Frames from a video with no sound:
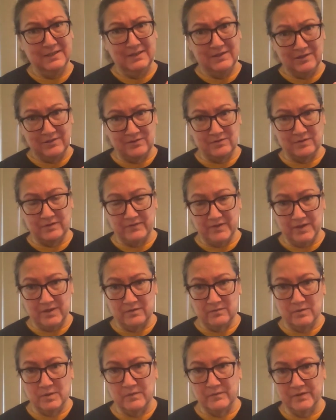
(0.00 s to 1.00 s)
sort of
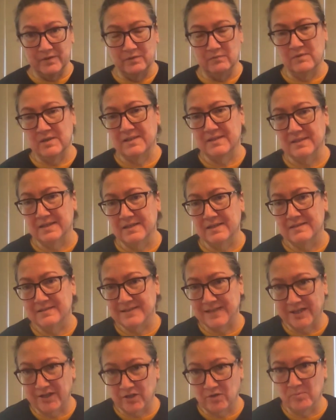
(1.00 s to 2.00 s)
interwoven with the
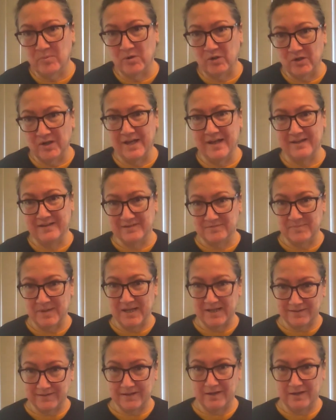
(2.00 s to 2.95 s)
psychomotor aspect